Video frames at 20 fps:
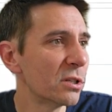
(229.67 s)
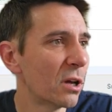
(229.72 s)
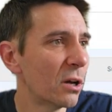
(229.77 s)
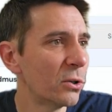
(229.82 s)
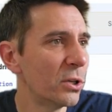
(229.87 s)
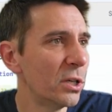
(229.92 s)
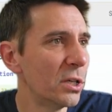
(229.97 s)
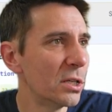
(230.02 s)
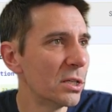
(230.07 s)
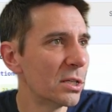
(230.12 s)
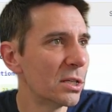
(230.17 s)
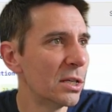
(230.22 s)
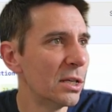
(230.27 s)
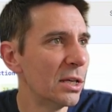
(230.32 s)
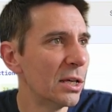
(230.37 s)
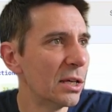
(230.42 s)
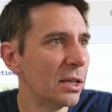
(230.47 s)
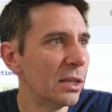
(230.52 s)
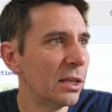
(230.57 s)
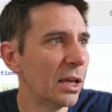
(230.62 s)
Oh, you can see
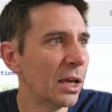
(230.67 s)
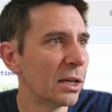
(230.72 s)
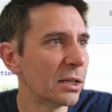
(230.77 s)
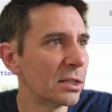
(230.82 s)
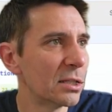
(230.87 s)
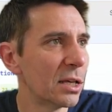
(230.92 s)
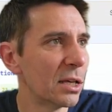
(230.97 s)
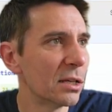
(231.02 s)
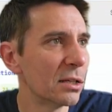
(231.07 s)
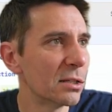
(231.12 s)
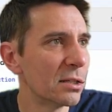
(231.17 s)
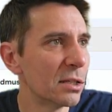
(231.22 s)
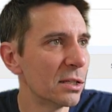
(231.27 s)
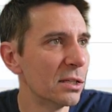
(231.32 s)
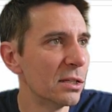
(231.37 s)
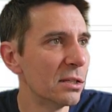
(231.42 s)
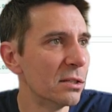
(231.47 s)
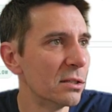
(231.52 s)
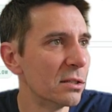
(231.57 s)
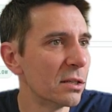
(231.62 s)
here the anchor text
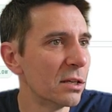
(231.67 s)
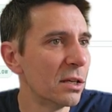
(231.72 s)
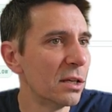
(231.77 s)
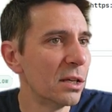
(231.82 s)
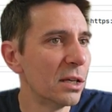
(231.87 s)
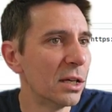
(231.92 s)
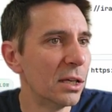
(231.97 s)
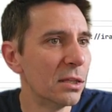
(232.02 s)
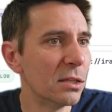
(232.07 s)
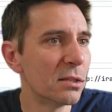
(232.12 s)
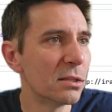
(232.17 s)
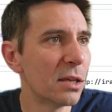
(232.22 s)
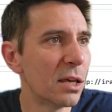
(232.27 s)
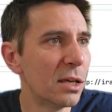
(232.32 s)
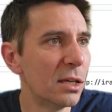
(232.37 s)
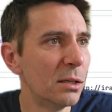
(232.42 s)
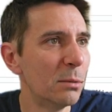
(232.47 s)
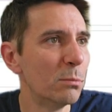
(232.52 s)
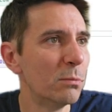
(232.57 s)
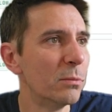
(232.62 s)
is in the
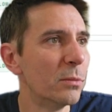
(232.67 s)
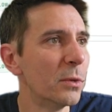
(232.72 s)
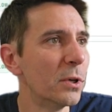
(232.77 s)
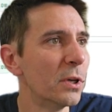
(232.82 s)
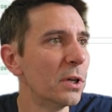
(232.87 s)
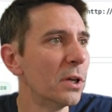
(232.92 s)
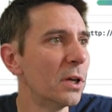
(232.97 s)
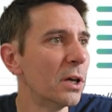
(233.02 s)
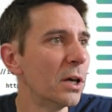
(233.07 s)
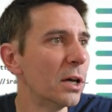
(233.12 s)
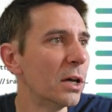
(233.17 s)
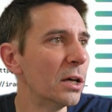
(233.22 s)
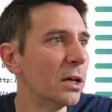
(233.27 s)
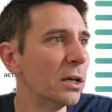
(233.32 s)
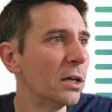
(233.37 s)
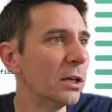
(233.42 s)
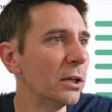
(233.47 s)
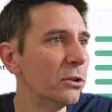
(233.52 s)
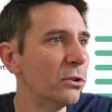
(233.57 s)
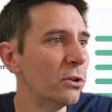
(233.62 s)
same
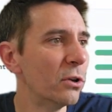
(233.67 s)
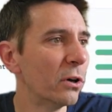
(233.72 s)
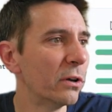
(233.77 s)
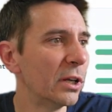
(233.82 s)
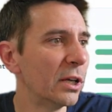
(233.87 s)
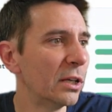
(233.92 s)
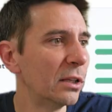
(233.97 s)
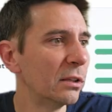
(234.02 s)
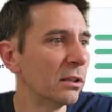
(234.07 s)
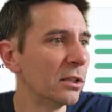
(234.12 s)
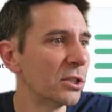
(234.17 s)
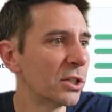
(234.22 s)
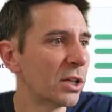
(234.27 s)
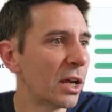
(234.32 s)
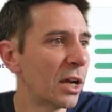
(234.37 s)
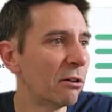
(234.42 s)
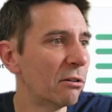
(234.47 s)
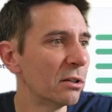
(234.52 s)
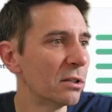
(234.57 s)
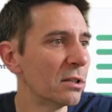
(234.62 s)
non-English
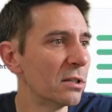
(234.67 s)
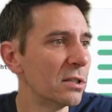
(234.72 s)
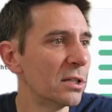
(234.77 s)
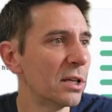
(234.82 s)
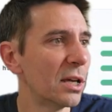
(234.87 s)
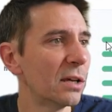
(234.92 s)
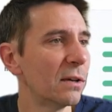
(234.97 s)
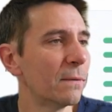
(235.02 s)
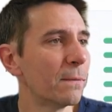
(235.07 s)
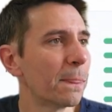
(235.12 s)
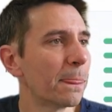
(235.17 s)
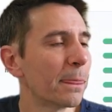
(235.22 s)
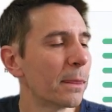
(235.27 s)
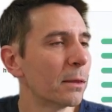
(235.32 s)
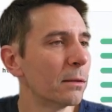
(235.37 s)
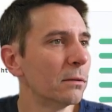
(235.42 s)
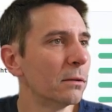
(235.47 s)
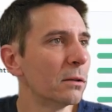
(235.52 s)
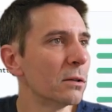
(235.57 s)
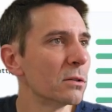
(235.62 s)
characters. Yeah,
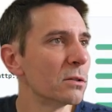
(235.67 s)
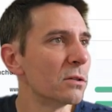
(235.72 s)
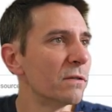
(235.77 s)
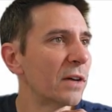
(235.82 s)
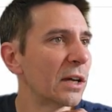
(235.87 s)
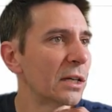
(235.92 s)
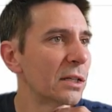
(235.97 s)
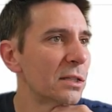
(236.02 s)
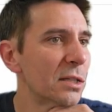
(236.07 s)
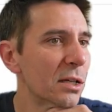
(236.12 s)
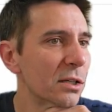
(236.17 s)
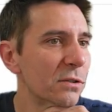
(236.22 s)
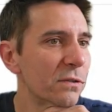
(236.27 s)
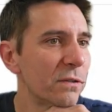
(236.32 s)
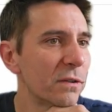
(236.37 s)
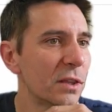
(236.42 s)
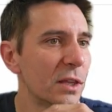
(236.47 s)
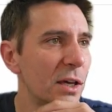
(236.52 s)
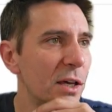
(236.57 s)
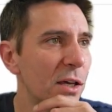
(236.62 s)
lots of anchor text
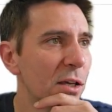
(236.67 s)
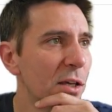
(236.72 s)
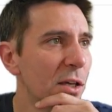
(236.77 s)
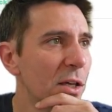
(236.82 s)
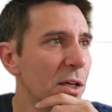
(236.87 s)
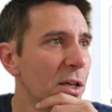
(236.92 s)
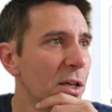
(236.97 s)
for that.